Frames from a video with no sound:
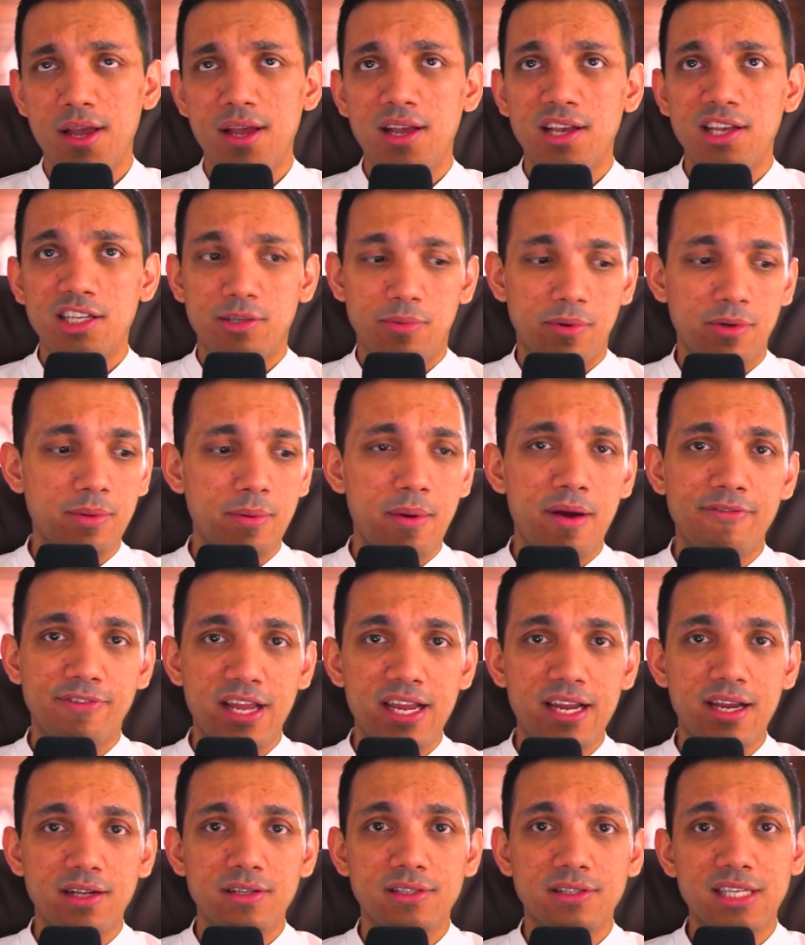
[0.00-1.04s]
Some of them have
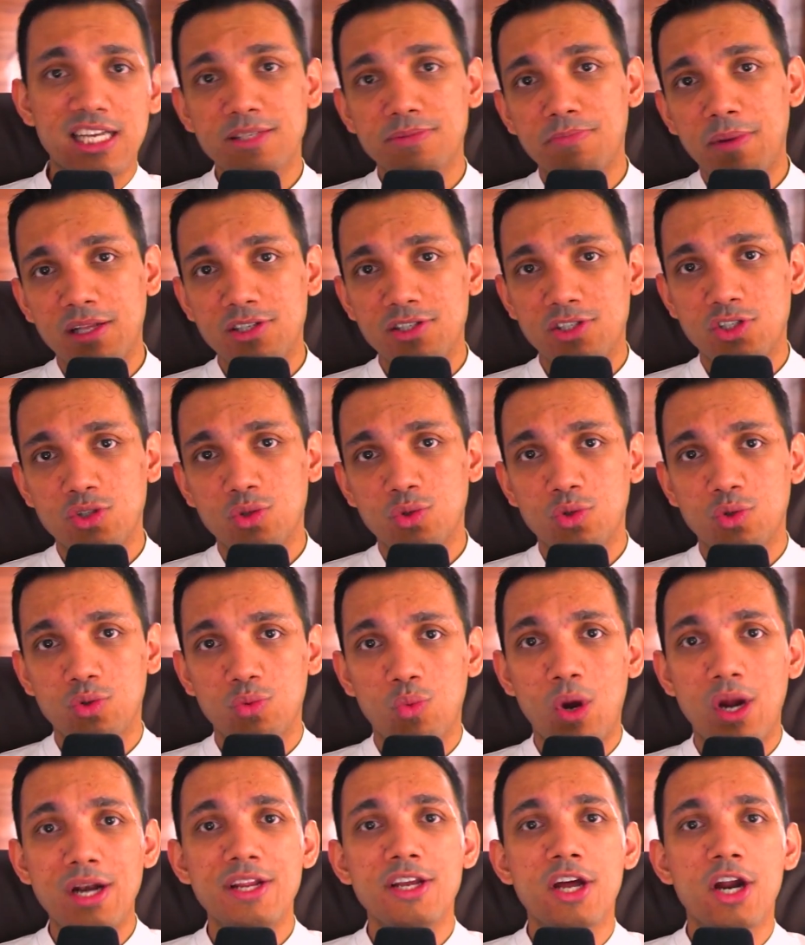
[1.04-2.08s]
taken 6 months to
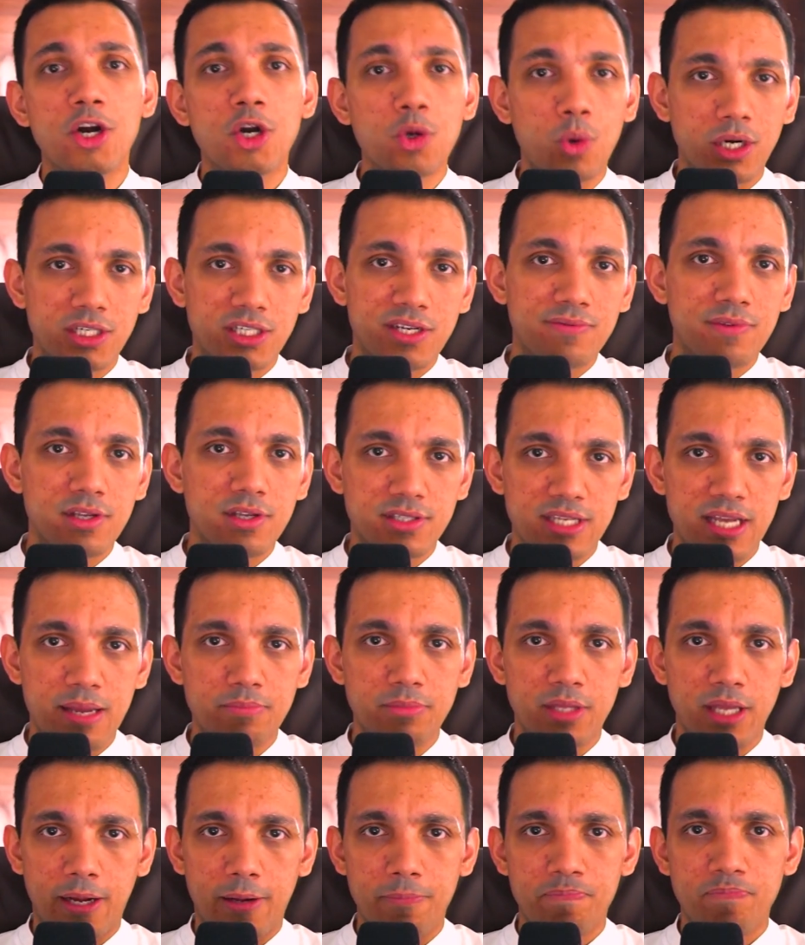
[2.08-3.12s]
1 year to achieve the same
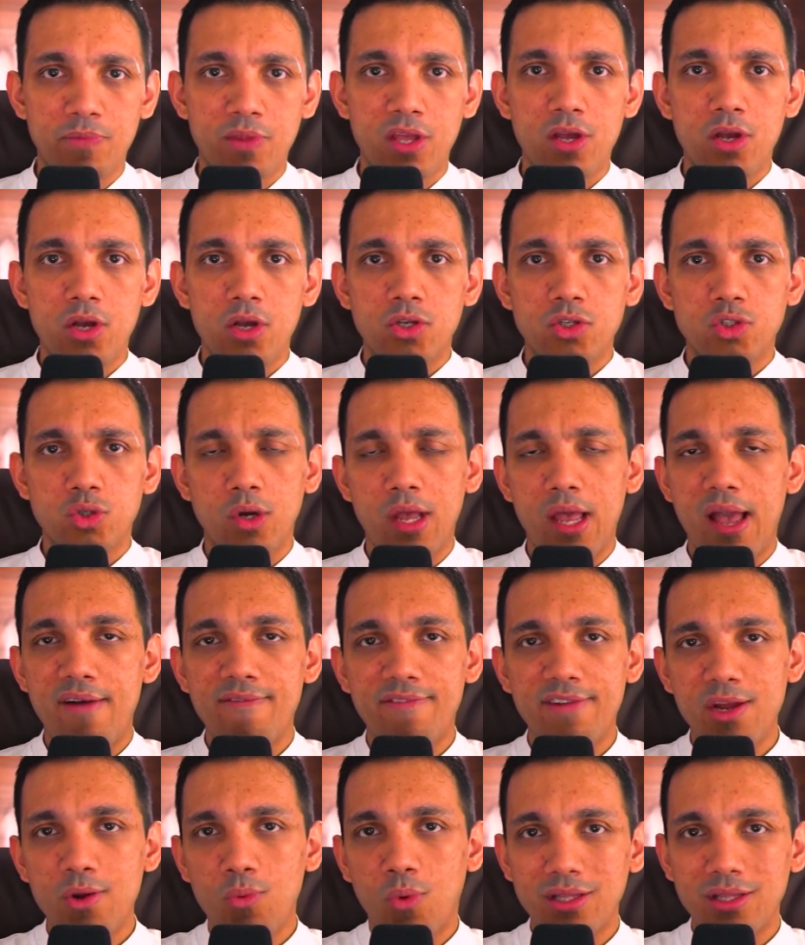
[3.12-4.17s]
thing. So
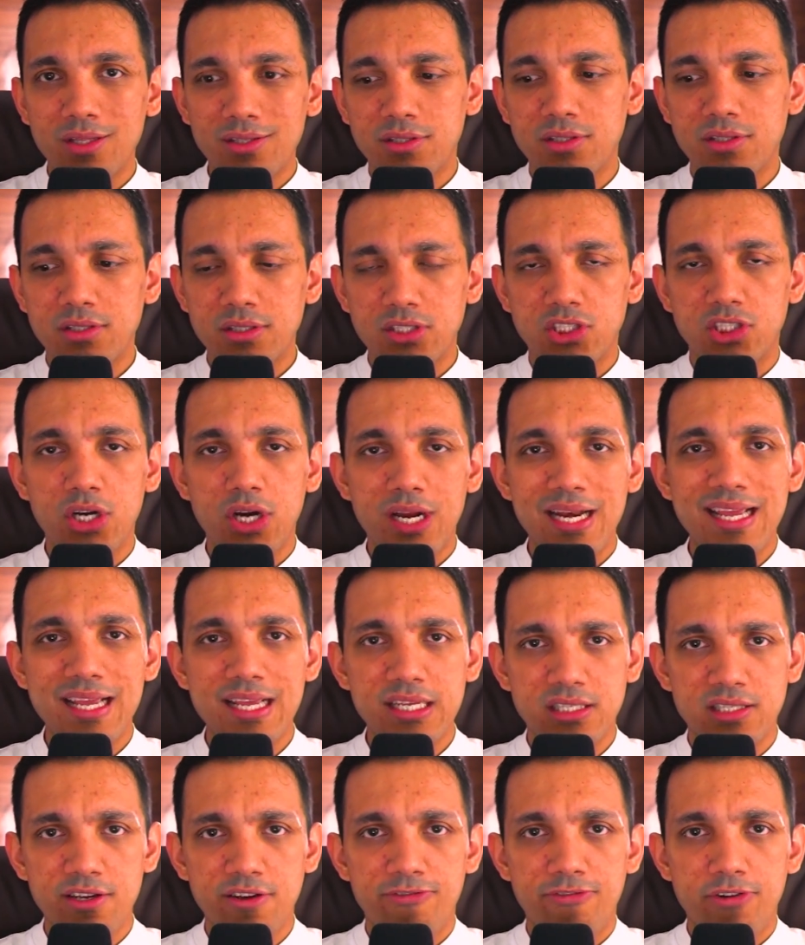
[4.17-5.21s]
everyone's journey
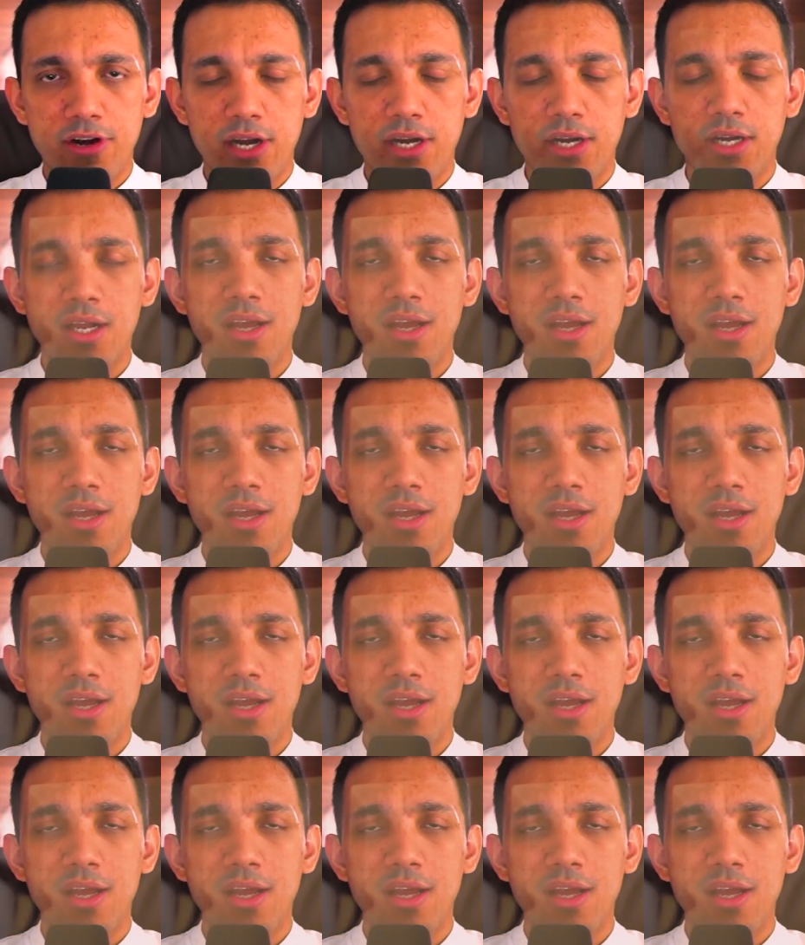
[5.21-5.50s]
is different.